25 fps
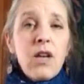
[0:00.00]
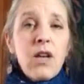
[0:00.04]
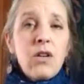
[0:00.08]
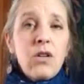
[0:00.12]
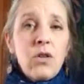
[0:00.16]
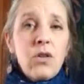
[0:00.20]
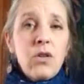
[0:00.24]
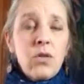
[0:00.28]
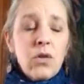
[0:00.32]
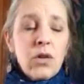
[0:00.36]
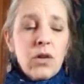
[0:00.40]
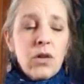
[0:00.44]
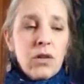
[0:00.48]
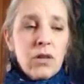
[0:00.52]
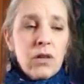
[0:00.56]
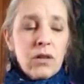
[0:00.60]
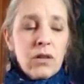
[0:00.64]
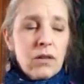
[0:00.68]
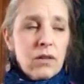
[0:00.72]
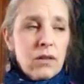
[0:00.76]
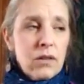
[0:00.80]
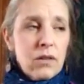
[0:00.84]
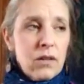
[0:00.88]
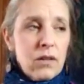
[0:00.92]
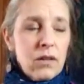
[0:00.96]

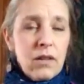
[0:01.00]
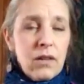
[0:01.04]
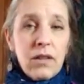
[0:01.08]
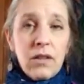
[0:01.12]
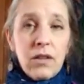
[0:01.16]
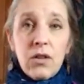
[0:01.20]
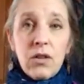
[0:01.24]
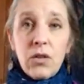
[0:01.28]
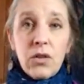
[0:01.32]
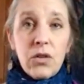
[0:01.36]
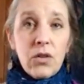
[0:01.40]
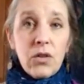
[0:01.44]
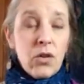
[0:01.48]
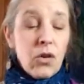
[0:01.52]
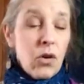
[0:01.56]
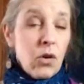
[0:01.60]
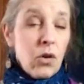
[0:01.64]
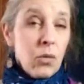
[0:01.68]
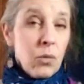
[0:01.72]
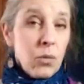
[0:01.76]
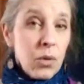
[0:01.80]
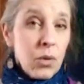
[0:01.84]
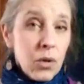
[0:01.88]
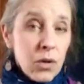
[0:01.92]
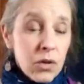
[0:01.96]
your, you know, your
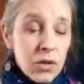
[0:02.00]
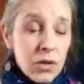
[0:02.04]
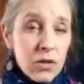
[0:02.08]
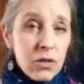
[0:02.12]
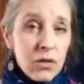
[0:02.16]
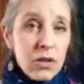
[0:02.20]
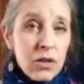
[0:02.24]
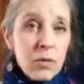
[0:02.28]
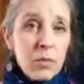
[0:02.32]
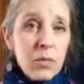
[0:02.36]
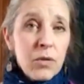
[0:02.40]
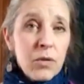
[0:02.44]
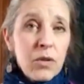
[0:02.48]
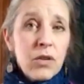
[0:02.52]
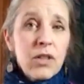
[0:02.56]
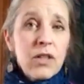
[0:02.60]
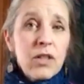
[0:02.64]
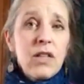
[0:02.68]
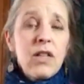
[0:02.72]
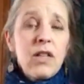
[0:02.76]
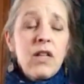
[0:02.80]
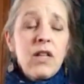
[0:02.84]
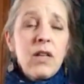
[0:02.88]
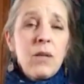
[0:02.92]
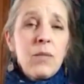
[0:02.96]
own personal spirit
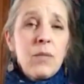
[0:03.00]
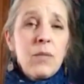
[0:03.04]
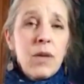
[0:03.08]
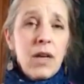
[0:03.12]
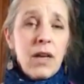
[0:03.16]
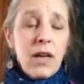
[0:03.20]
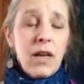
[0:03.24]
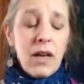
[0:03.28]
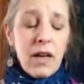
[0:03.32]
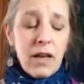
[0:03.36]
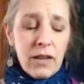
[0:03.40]
team,